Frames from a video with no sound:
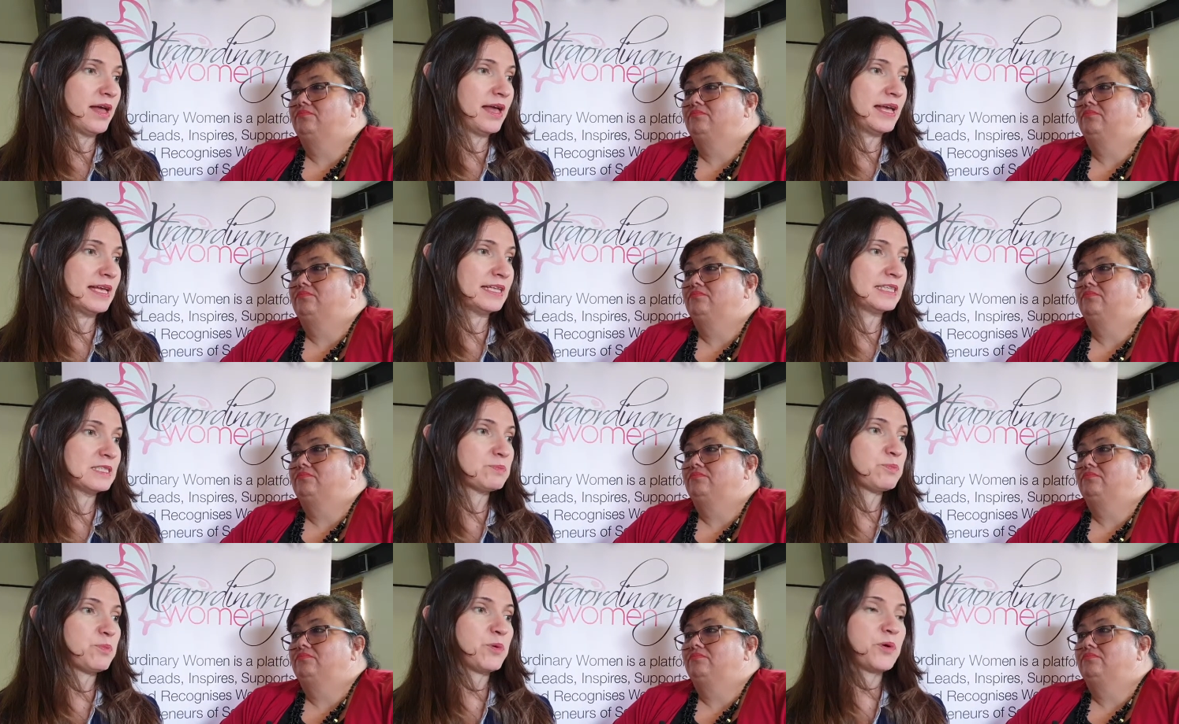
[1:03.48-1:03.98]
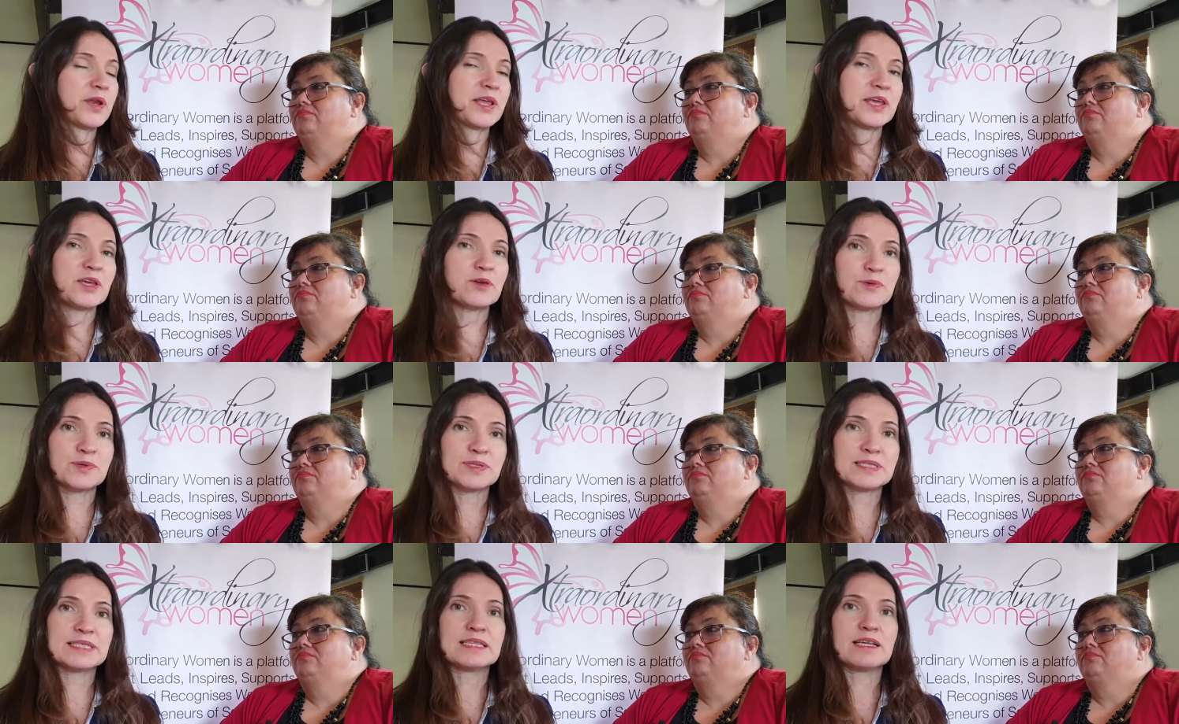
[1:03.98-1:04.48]
Speaker 1: it's putting
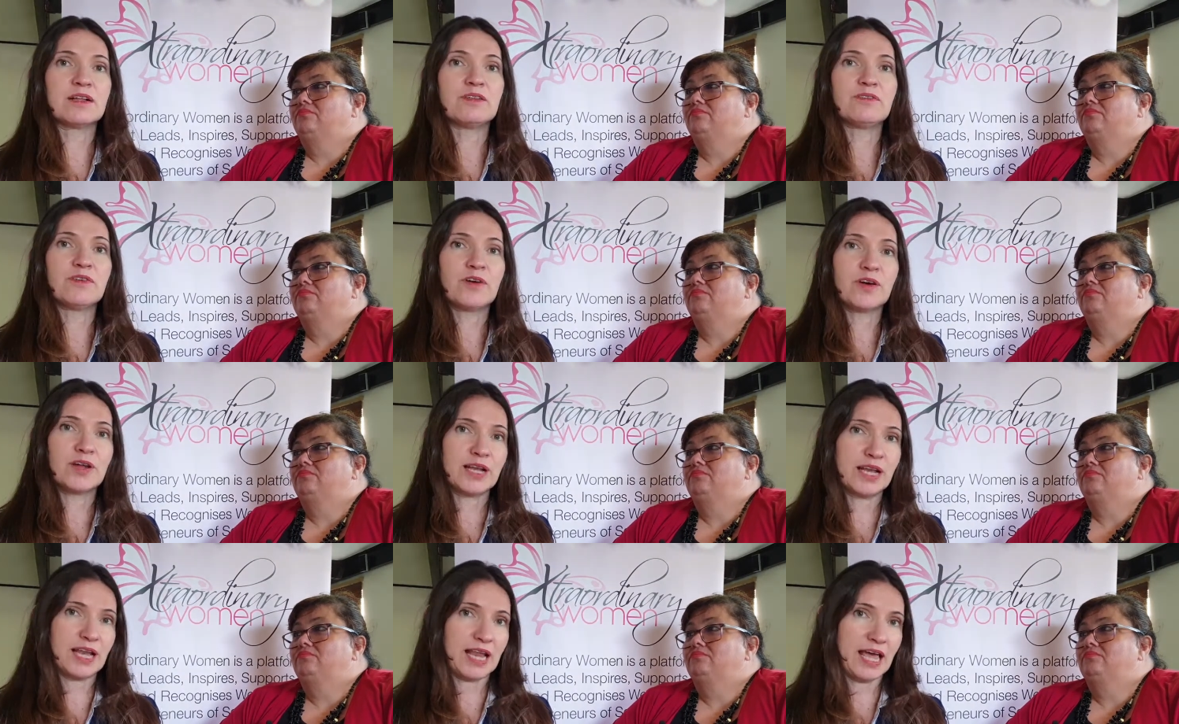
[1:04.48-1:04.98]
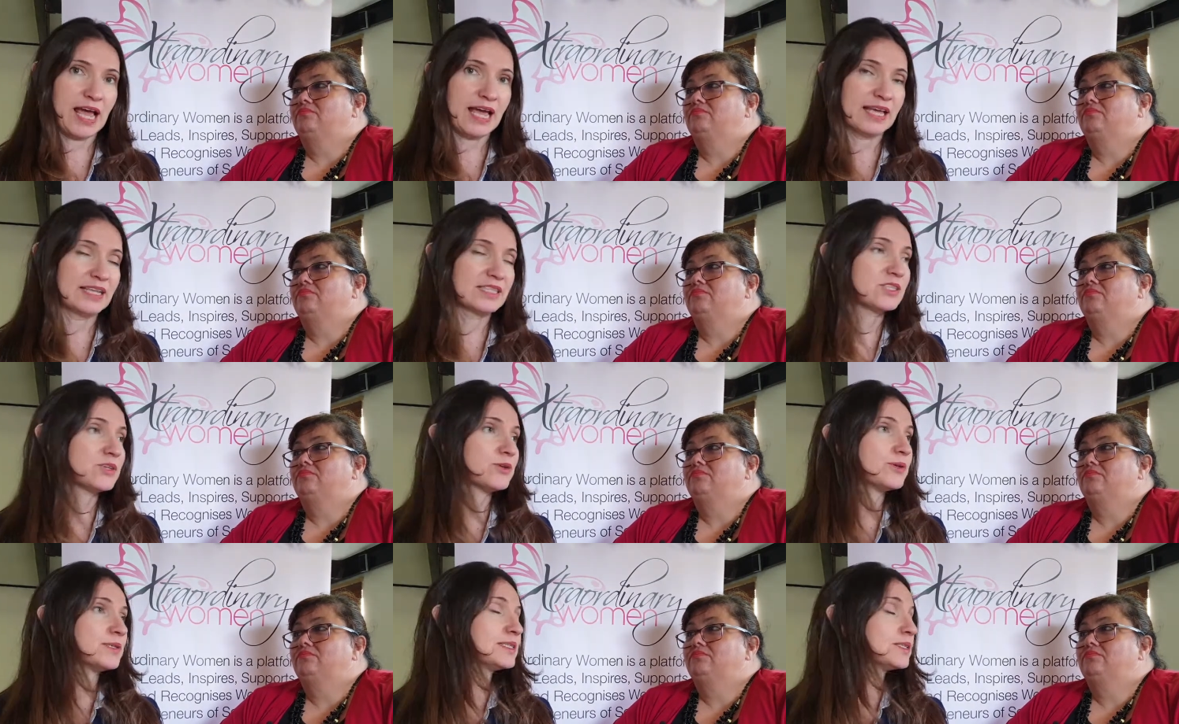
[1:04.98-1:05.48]
yourself
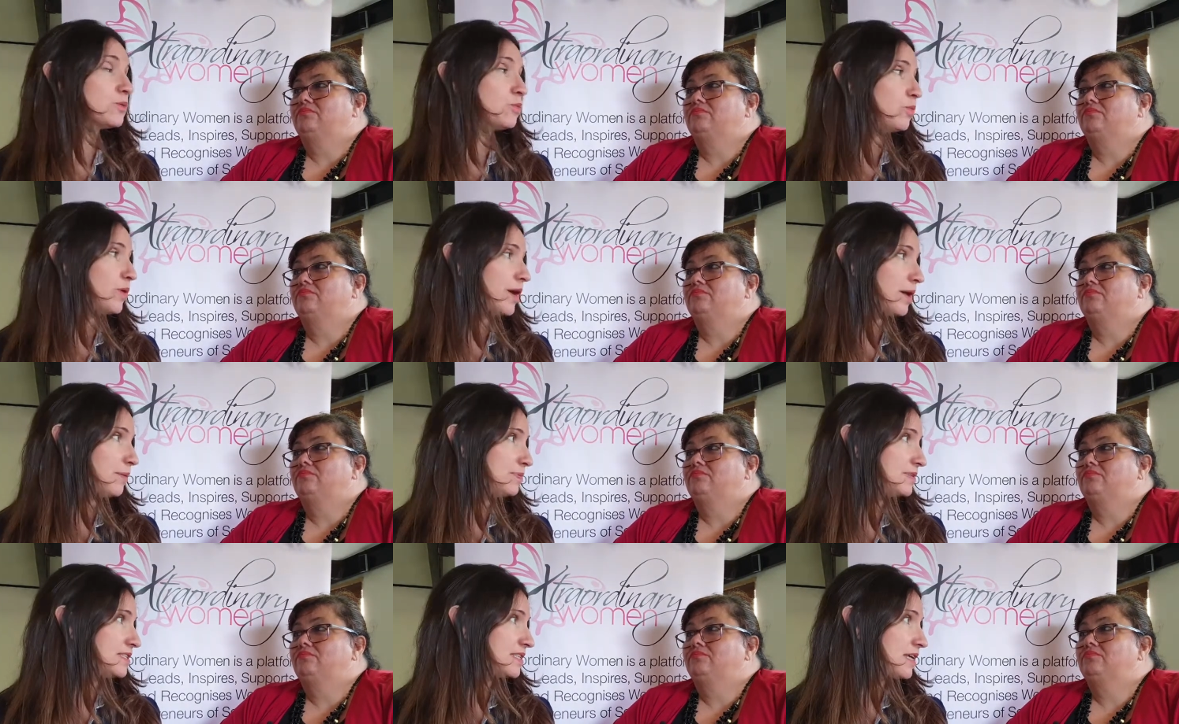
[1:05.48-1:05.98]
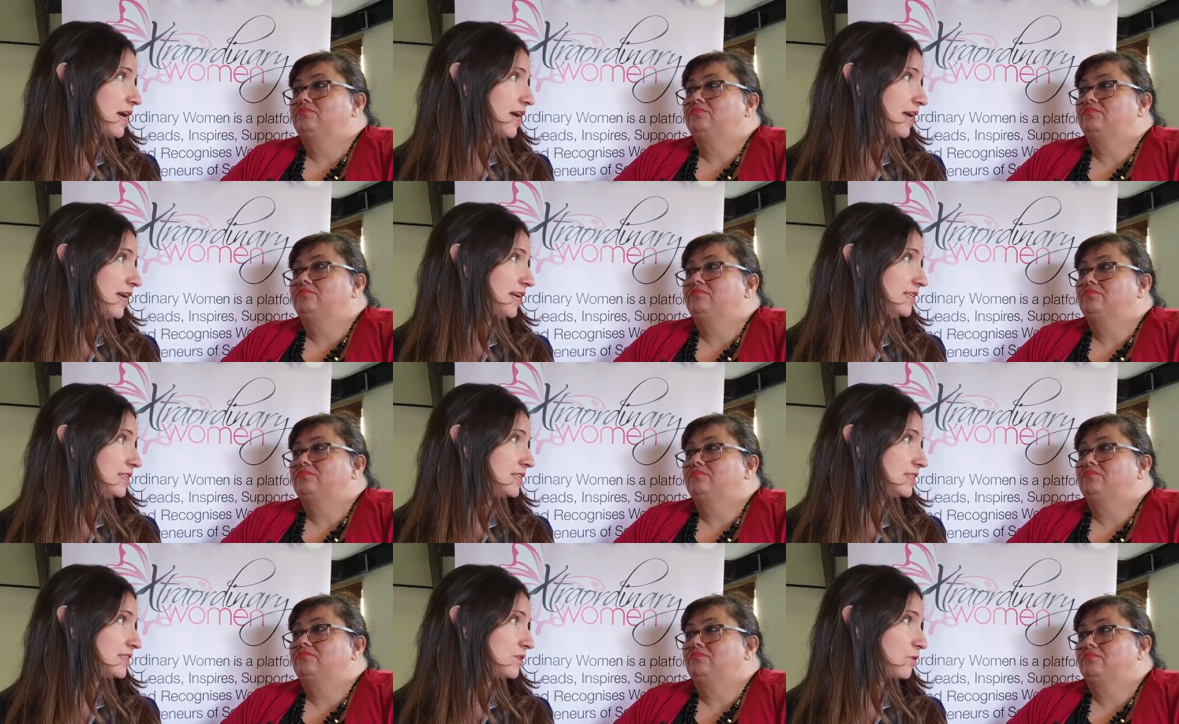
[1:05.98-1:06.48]
online. So it's a
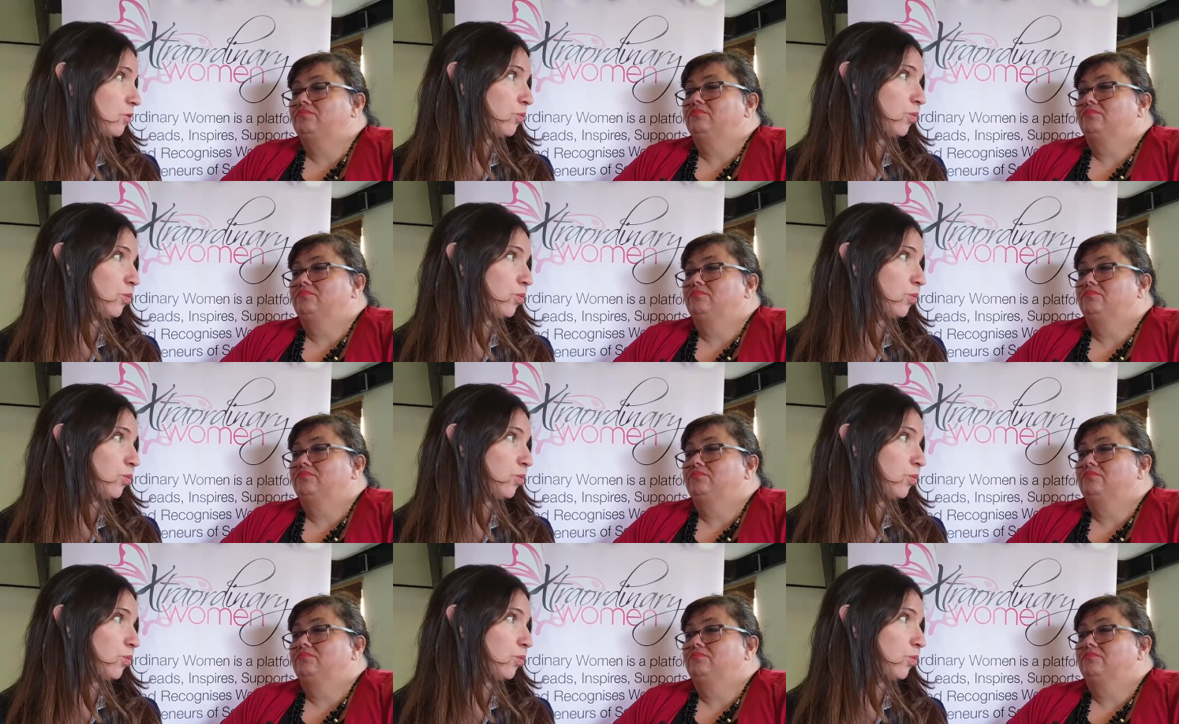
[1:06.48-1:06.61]
website